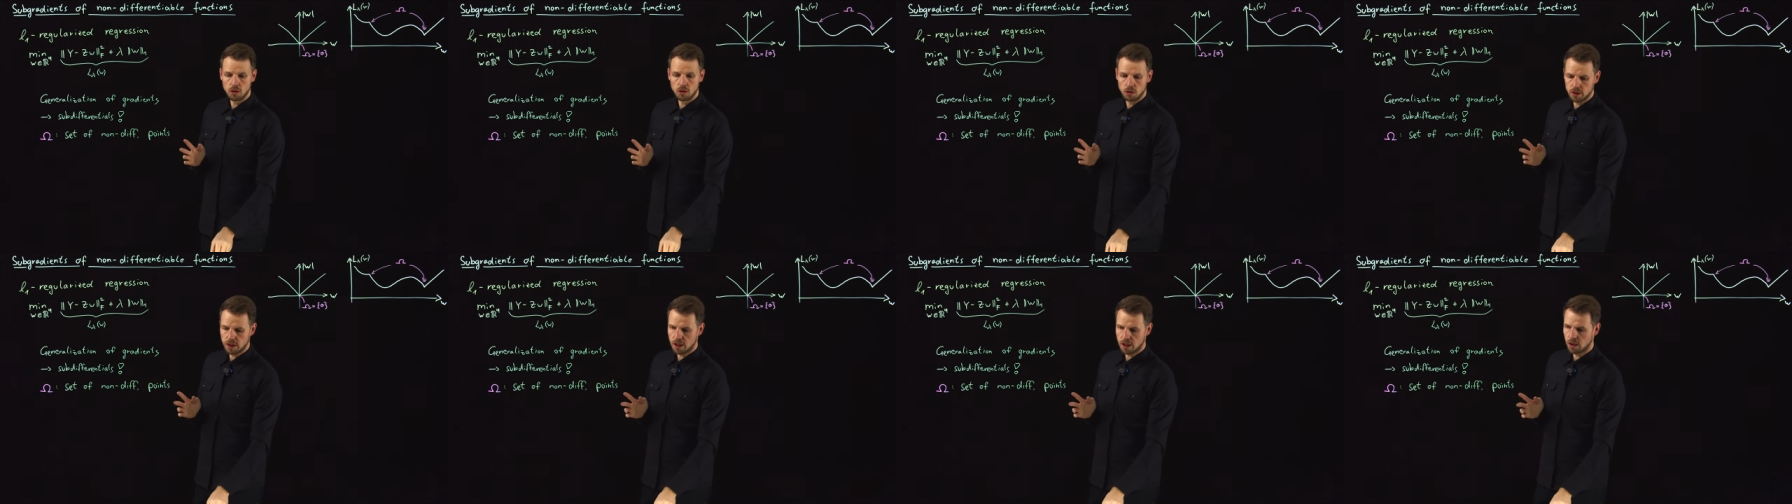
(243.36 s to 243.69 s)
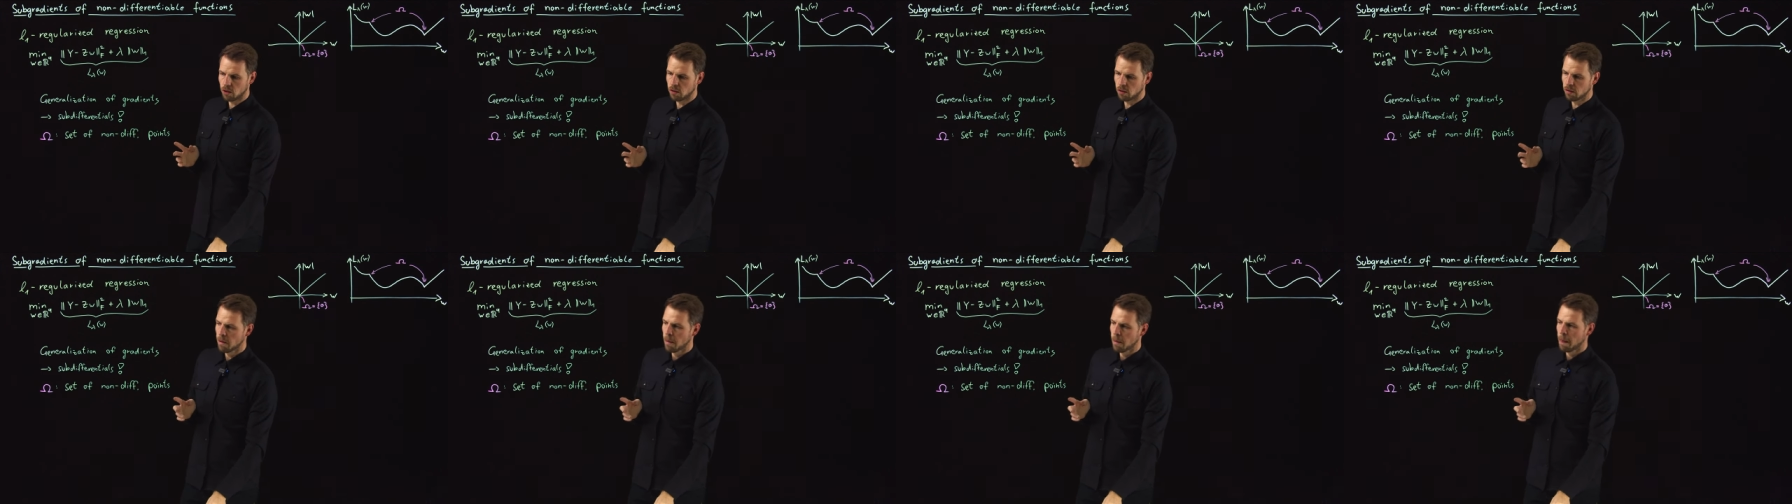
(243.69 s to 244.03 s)

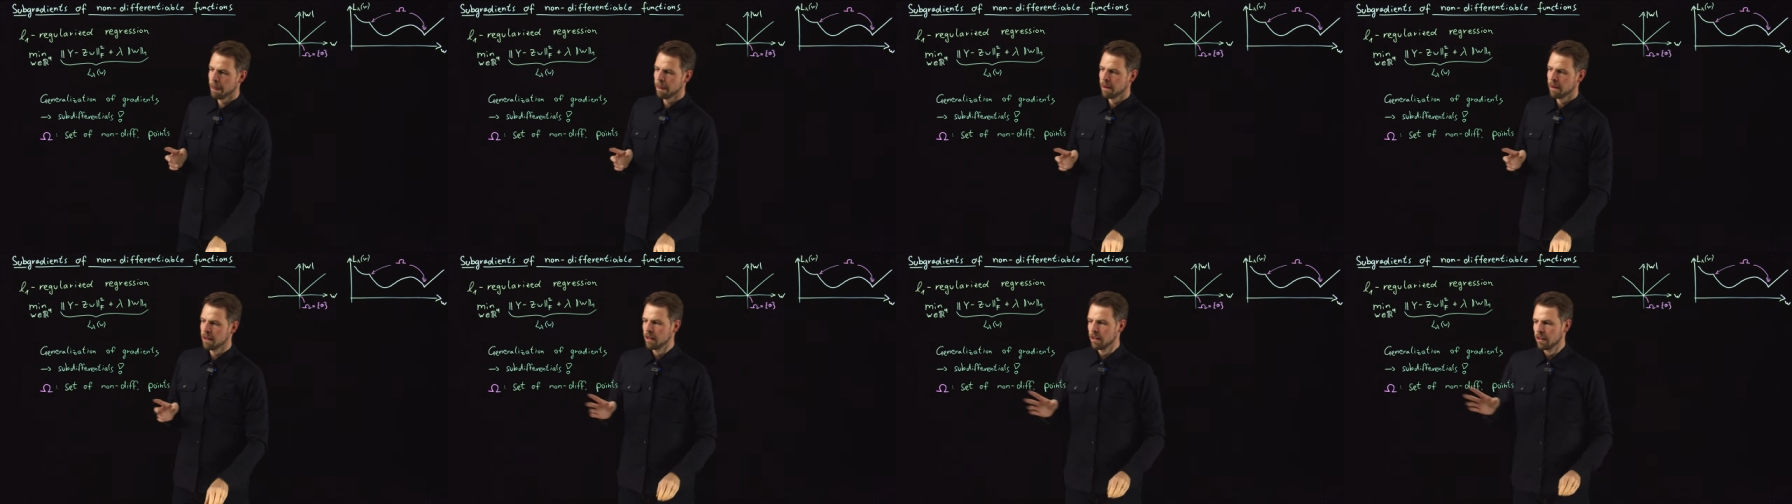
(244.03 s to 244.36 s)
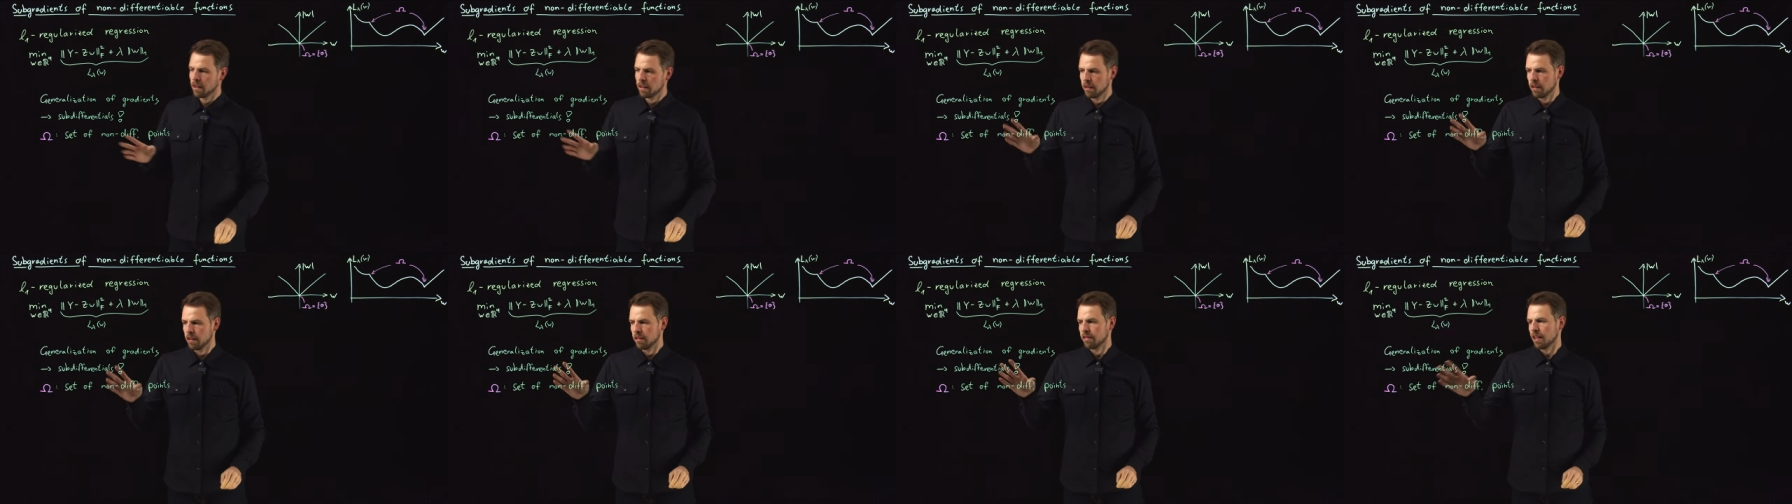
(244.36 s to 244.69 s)
now,
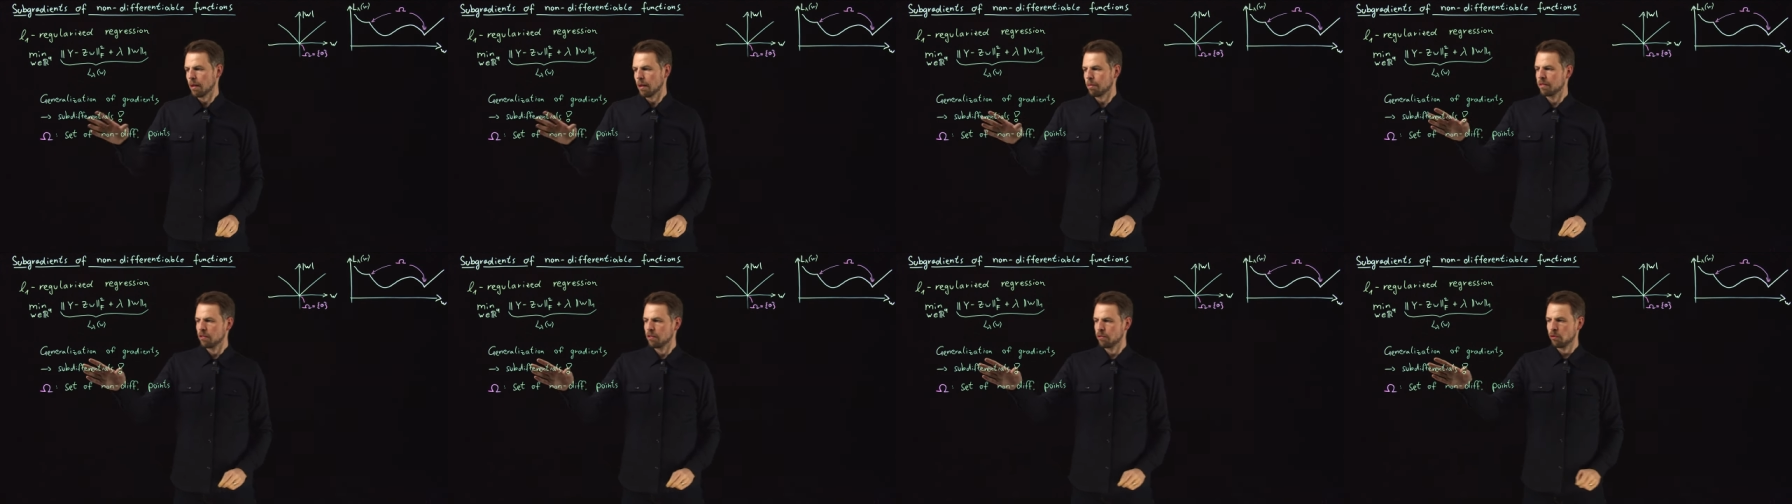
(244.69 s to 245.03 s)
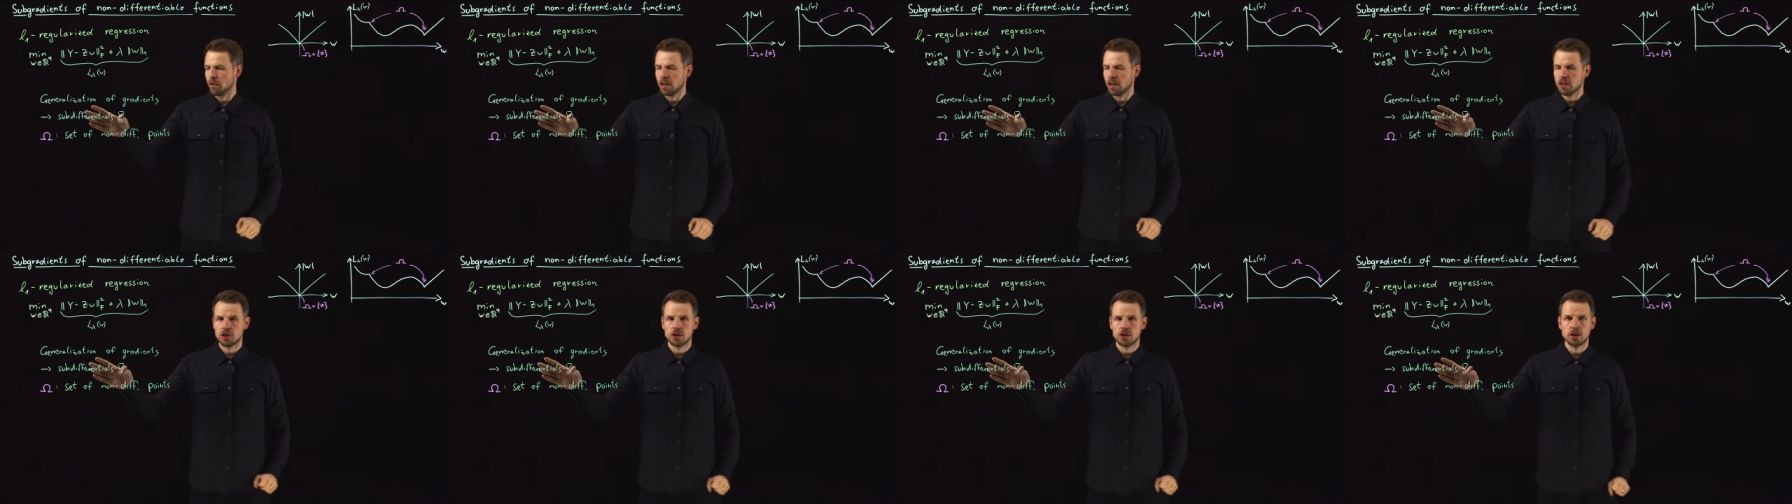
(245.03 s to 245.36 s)
the
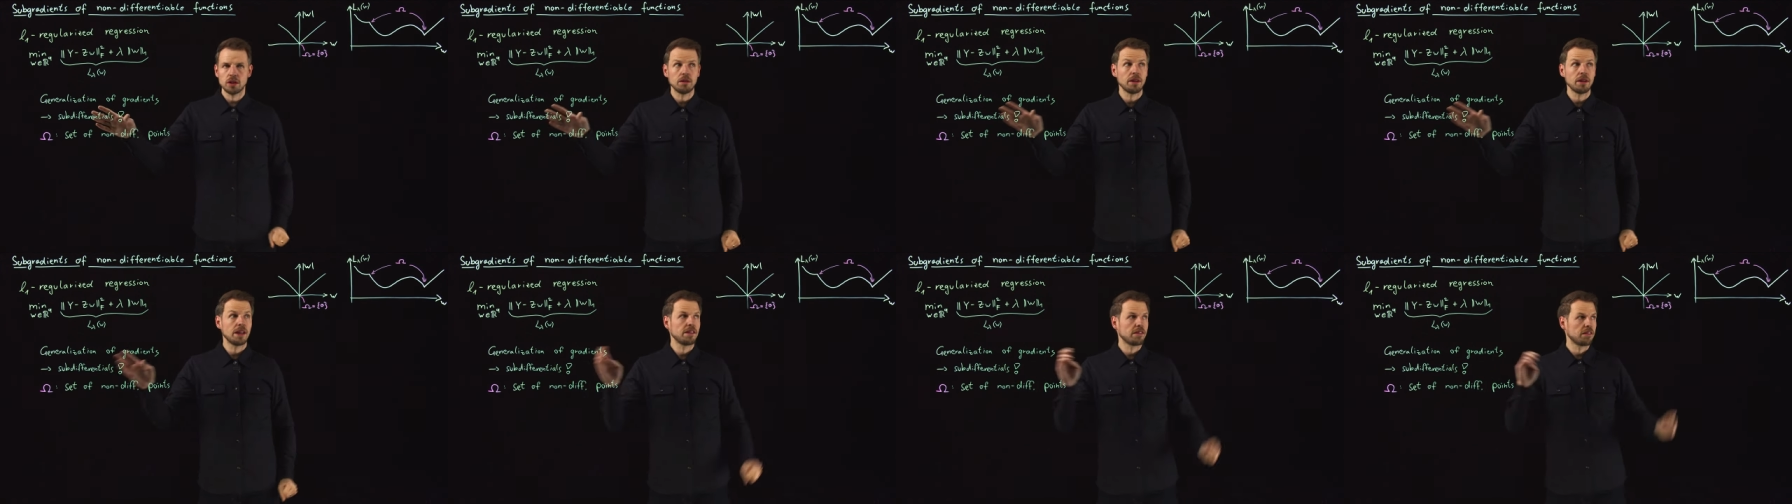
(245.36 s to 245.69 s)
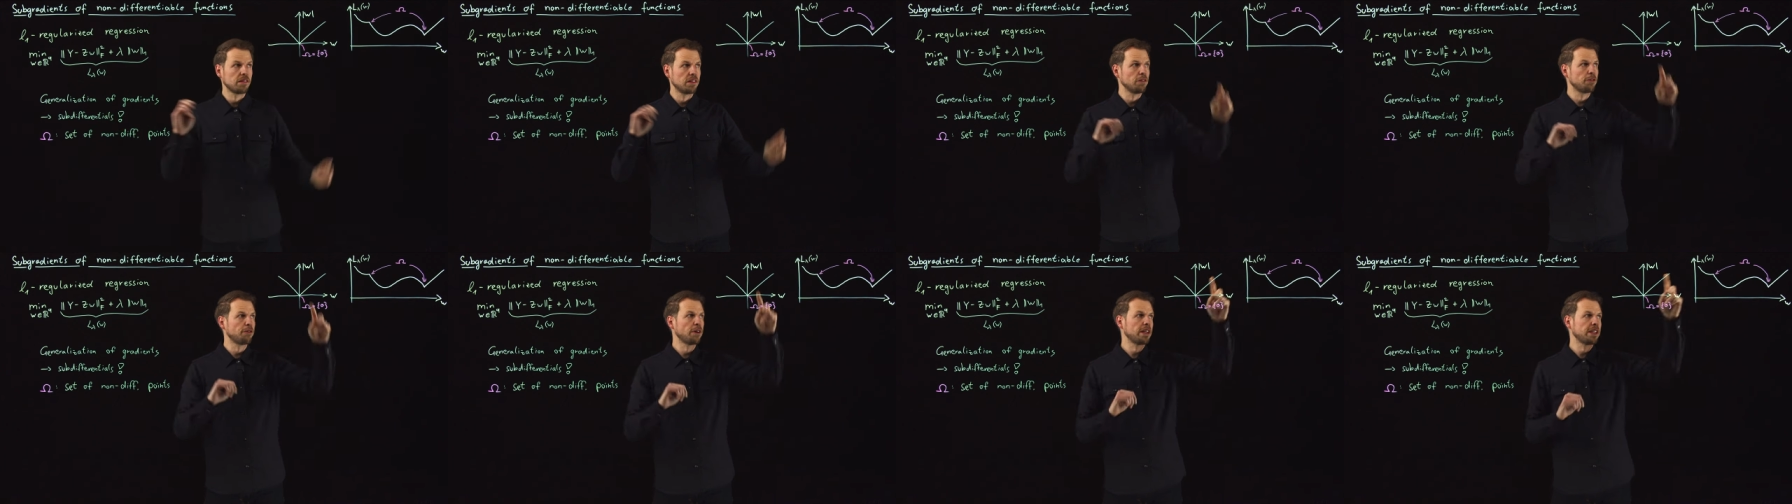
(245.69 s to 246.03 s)
subdifferential is
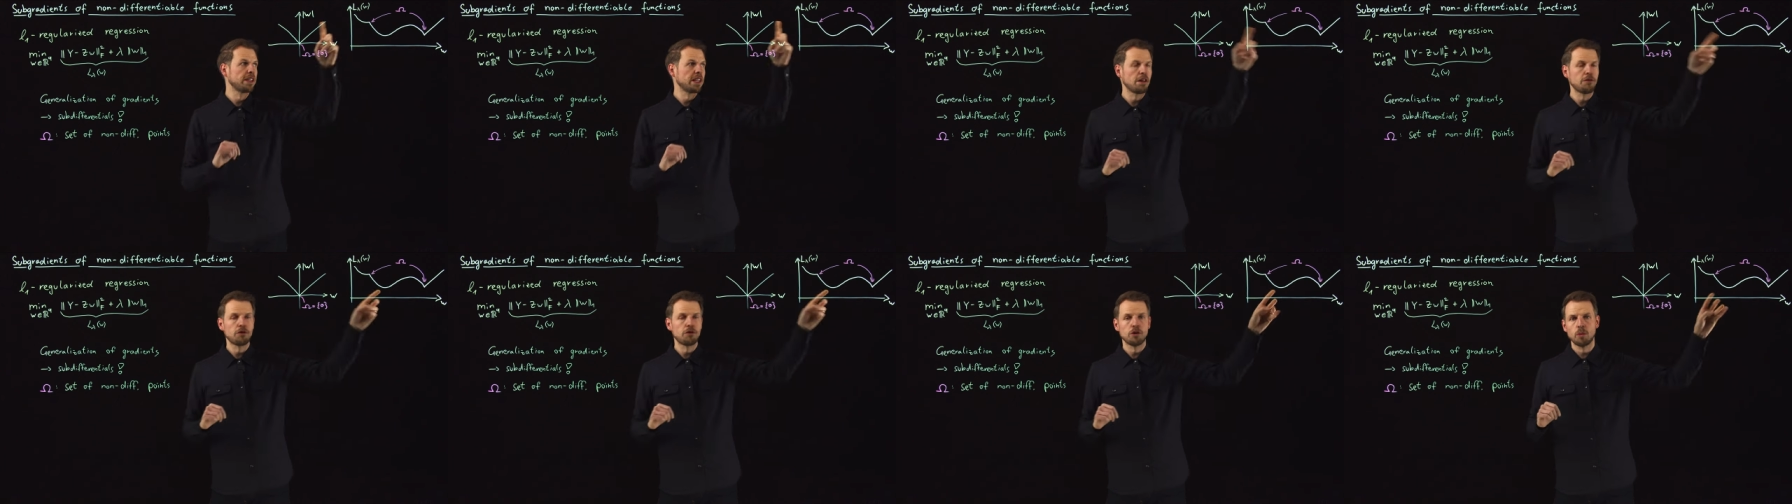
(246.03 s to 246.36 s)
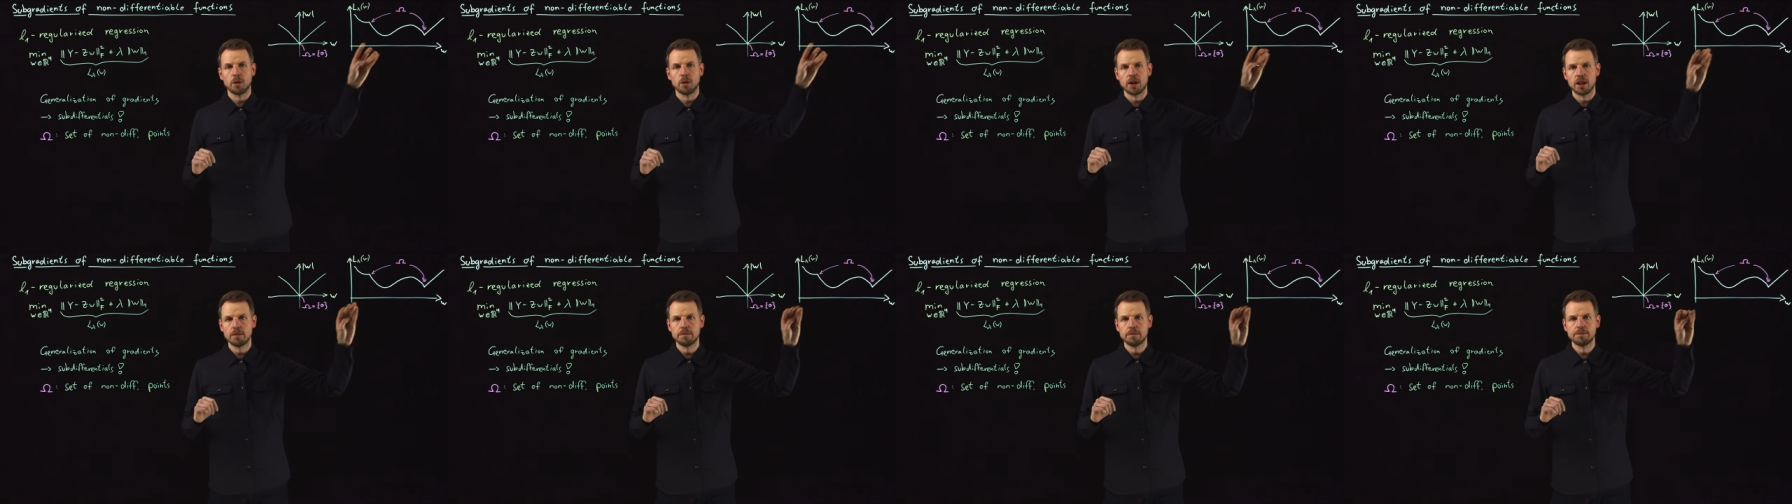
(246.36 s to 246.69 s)
defined
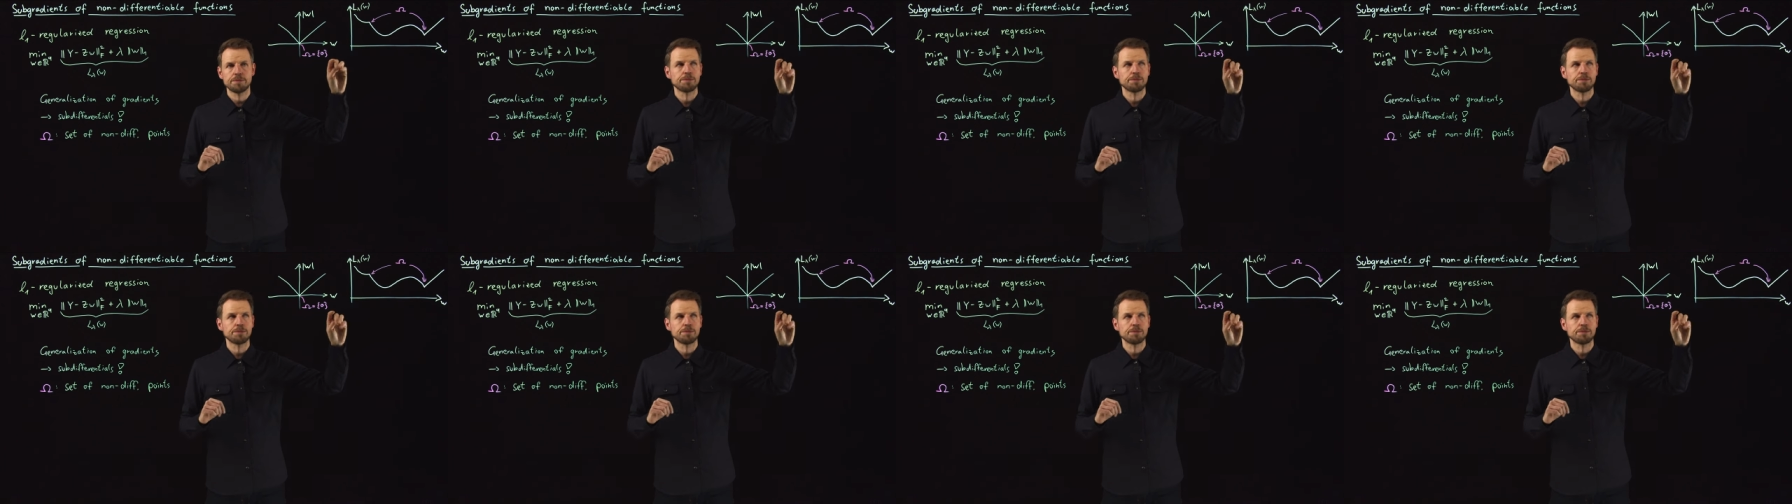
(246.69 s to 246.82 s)
everywhere,